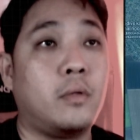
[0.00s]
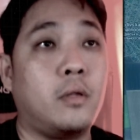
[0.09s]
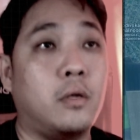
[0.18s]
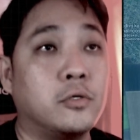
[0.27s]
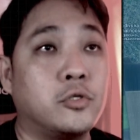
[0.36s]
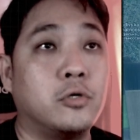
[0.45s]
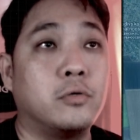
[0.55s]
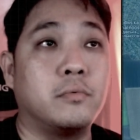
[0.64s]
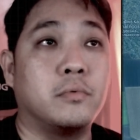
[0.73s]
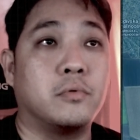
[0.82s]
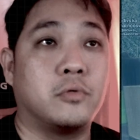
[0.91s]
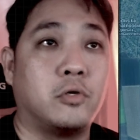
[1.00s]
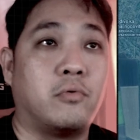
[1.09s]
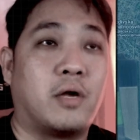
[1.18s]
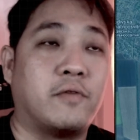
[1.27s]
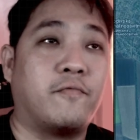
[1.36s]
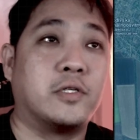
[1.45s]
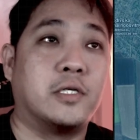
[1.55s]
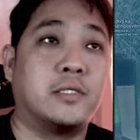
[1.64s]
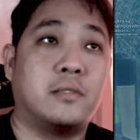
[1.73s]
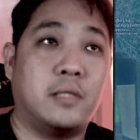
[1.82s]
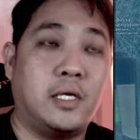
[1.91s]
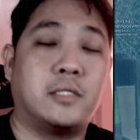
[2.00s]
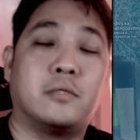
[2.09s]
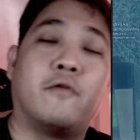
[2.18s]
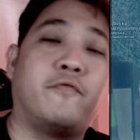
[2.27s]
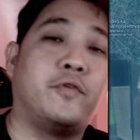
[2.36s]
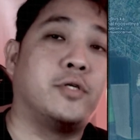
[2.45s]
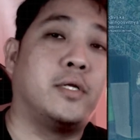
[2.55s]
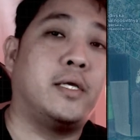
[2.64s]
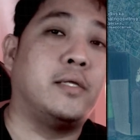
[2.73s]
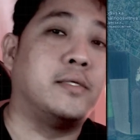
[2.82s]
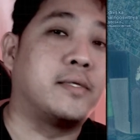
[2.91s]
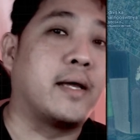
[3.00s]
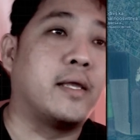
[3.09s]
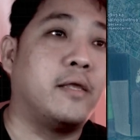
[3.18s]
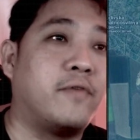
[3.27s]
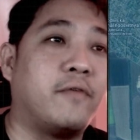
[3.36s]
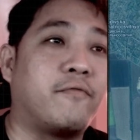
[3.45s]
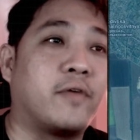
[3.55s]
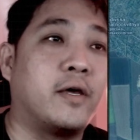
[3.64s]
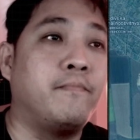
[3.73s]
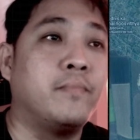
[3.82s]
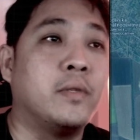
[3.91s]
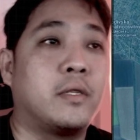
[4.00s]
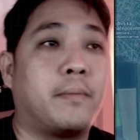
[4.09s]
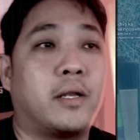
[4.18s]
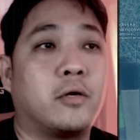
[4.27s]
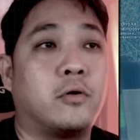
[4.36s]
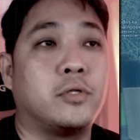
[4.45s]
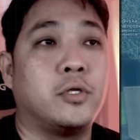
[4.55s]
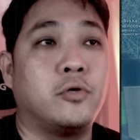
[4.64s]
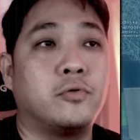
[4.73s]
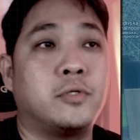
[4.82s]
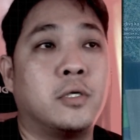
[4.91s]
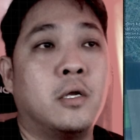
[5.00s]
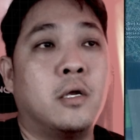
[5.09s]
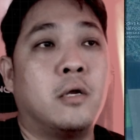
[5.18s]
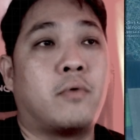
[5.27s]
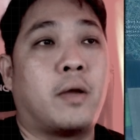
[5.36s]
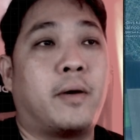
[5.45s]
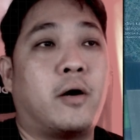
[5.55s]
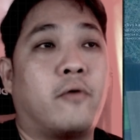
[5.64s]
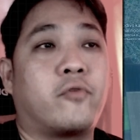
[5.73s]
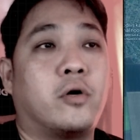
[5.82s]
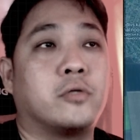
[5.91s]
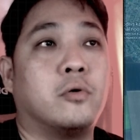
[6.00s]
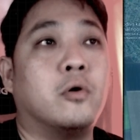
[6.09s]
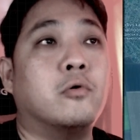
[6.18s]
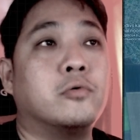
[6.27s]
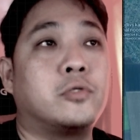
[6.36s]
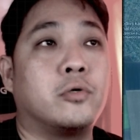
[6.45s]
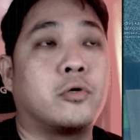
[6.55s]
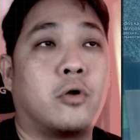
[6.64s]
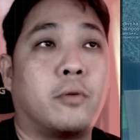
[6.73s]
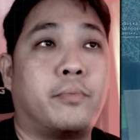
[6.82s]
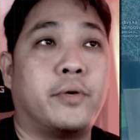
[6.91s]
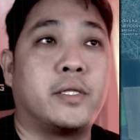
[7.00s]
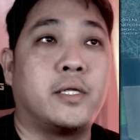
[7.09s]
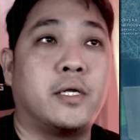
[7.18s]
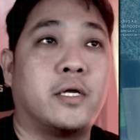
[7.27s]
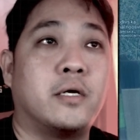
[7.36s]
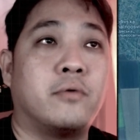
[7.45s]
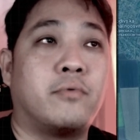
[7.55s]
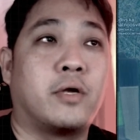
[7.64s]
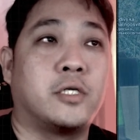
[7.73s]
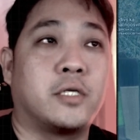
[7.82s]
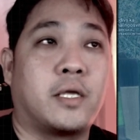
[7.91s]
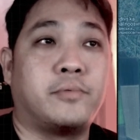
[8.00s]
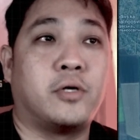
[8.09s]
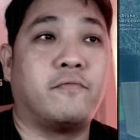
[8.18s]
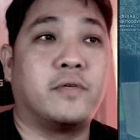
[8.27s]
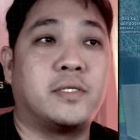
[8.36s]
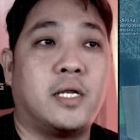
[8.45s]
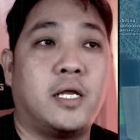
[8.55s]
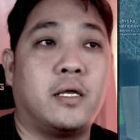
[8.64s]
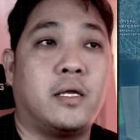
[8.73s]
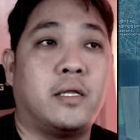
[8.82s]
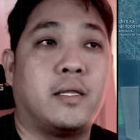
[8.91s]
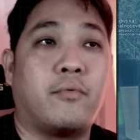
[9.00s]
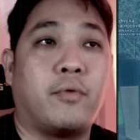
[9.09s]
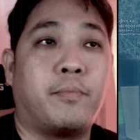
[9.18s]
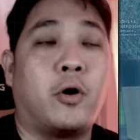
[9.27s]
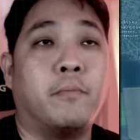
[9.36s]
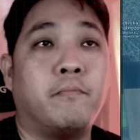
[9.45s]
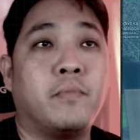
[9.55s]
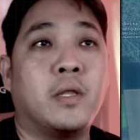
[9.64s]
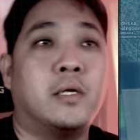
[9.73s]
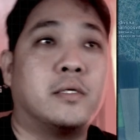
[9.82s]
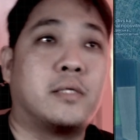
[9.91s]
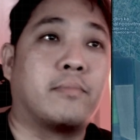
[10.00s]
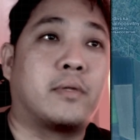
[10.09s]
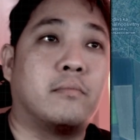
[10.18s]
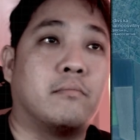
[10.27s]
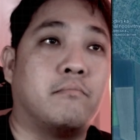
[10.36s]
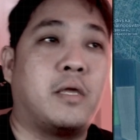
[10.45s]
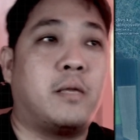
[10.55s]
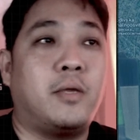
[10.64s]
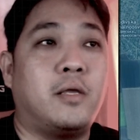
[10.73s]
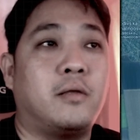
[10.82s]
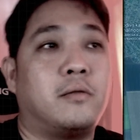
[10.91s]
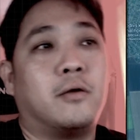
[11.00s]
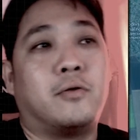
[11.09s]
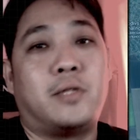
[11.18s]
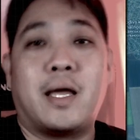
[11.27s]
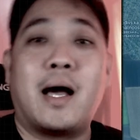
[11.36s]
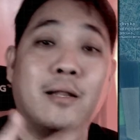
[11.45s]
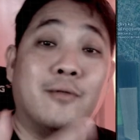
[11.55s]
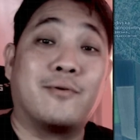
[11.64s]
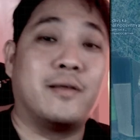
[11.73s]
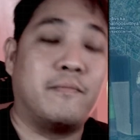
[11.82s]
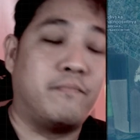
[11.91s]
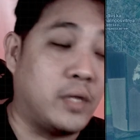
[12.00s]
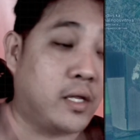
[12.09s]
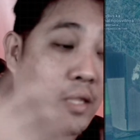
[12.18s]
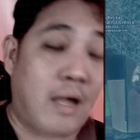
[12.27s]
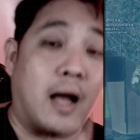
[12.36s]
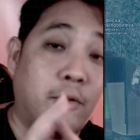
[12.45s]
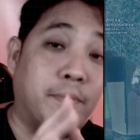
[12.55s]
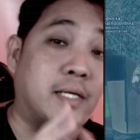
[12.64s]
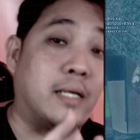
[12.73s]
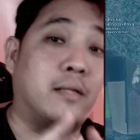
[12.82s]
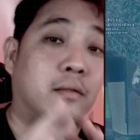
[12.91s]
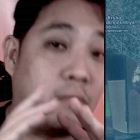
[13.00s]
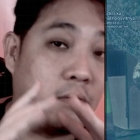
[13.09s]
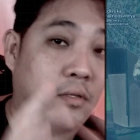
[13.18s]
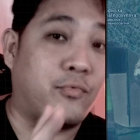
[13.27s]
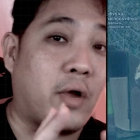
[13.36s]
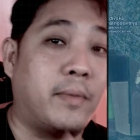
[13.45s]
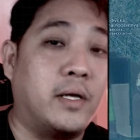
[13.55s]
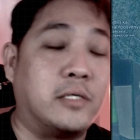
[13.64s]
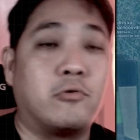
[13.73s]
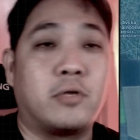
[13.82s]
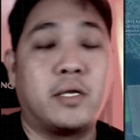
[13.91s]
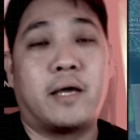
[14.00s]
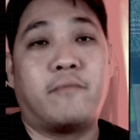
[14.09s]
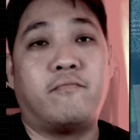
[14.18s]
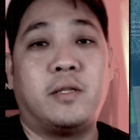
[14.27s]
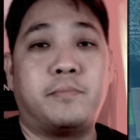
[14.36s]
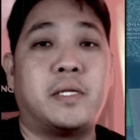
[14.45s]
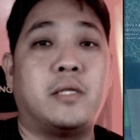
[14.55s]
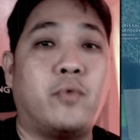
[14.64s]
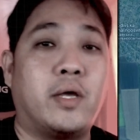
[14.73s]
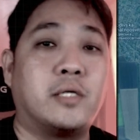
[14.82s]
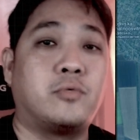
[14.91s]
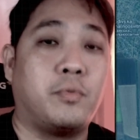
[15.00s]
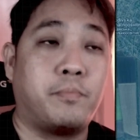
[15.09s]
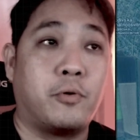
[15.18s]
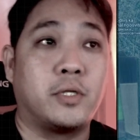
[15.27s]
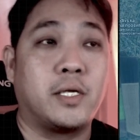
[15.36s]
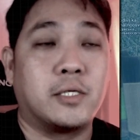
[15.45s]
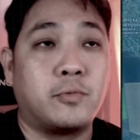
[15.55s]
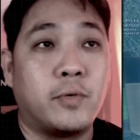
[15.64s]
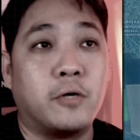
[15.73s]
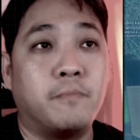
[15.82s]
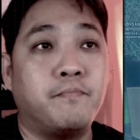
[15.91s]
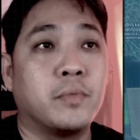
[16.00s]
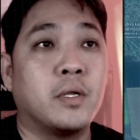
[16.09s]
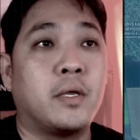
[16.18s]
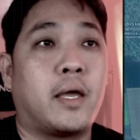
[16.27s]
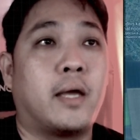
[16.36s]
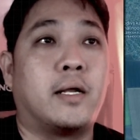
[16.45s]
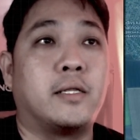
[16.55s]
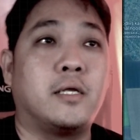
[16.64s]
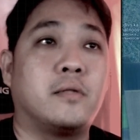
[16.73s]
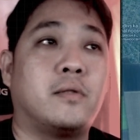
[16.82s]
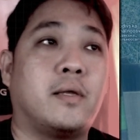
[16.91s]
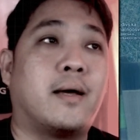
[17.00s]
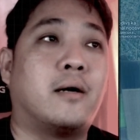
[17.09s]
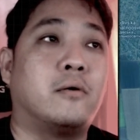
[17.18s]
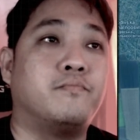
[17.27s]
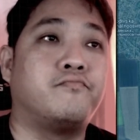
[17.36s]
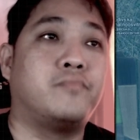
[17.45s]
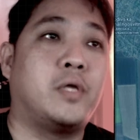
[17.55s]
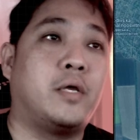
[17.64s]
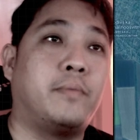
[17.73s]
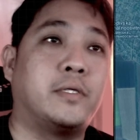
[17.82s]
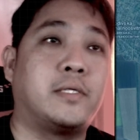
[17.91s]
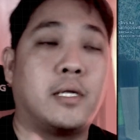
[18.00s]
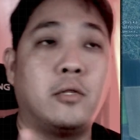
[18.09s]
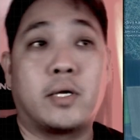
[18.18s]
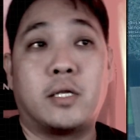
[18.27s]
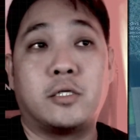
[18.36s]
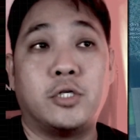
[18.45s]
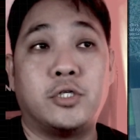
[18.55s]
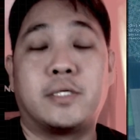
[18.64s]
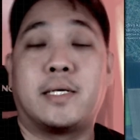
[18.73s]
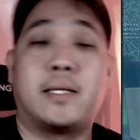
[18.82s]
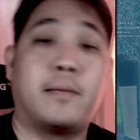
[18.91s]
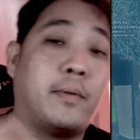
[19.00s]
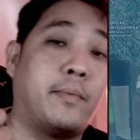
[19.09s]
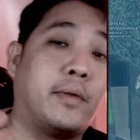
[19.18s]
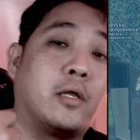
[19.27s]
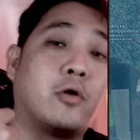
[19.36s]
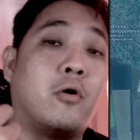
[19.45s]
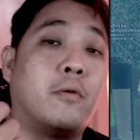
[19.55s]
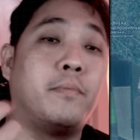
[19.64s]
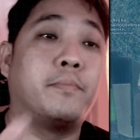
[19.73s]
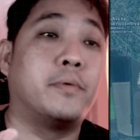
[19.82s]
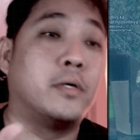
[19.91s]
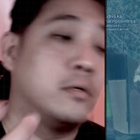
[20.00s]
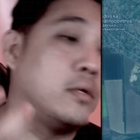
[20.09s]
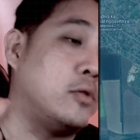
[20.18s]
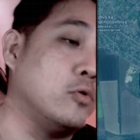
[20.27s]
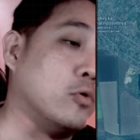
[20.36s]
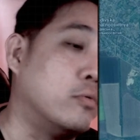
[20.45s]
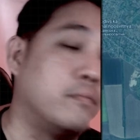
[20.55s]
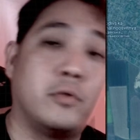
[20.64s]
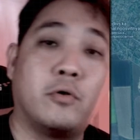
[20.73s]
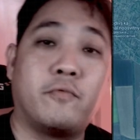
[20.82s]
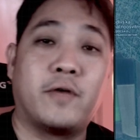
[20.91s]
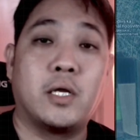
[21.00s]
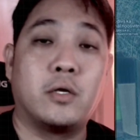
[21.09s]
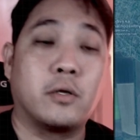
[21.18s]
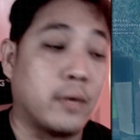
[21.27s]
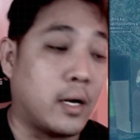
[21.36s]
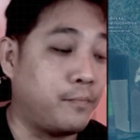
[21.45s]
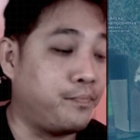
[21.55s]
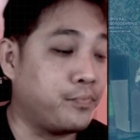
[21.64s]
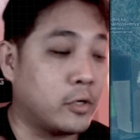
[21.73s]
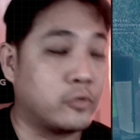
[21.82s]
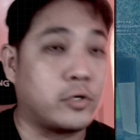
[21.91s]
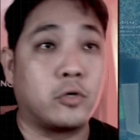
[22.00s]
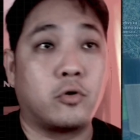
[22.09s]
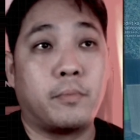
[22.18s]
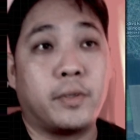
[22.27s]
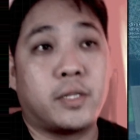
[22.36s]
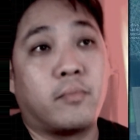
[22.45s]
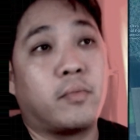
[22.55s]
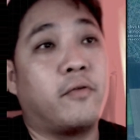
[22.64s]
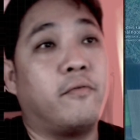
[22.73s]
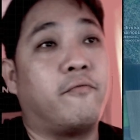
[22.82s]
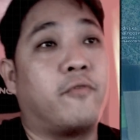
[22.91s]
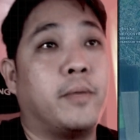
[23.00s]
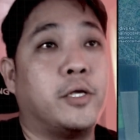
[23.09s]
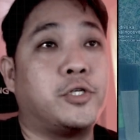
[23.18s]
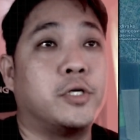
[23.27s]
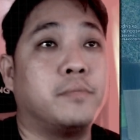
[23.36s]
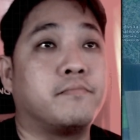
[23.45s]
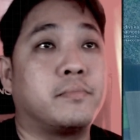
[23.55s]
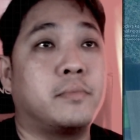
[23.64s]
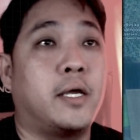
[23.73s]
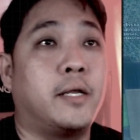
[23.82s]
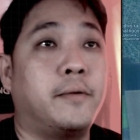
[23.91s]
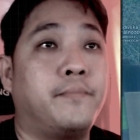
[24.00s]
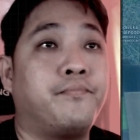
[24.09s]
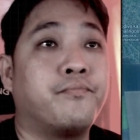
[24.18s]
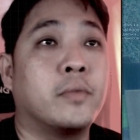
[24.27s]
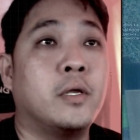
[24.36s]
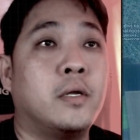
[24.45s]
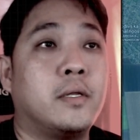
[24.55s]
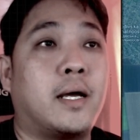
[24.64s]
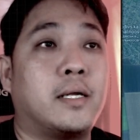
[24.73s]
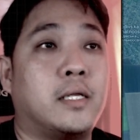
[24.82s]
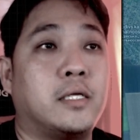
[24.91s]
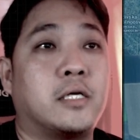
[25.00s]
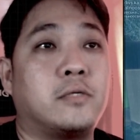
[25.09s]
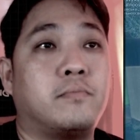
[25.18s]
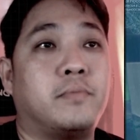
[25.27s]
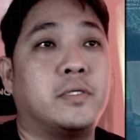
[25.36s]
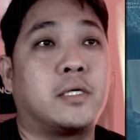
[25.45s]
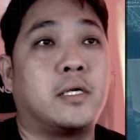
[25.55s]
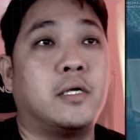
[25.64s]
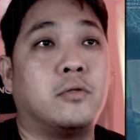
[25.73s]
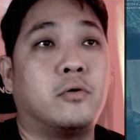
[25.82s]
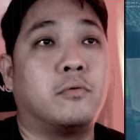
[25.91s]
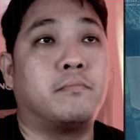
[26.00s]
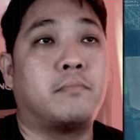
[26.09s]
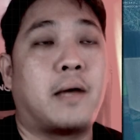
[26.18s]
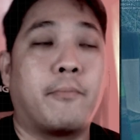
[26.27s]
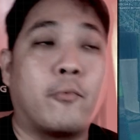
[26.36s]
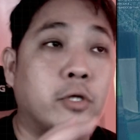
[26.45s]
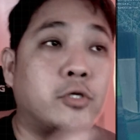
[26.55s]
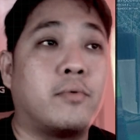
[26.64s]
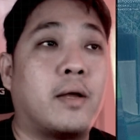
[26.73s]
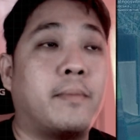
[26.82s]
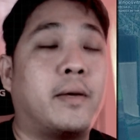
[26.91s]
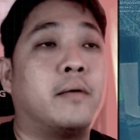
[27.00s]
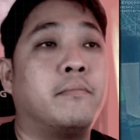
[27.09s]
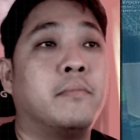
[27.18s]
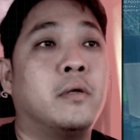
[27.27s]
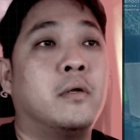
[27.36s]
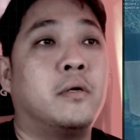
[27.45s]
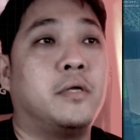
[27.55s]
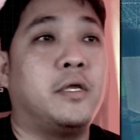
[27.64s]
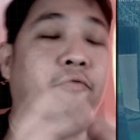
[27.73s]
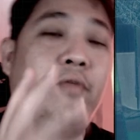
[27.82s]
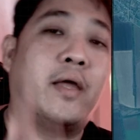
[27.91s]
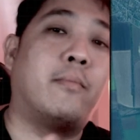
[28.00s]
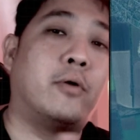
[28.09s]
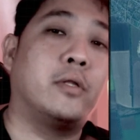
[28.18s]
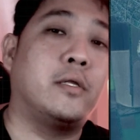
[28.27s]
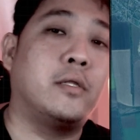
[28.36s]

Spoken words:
So Russian forces is officially inside Ivanivka. The battle continues. Ryba, of course, also corroborated the Russian capture of Vasily in their report. Some maybe they are looking. They 100%. Ryba is looking at Deep State UA's reporting as well, and I think they basically look at the changes, and then maybe they call people they know fighting on the ground, try to corroborate some of the information, and they just basically I'm quite sure Ryba, if they are monitoring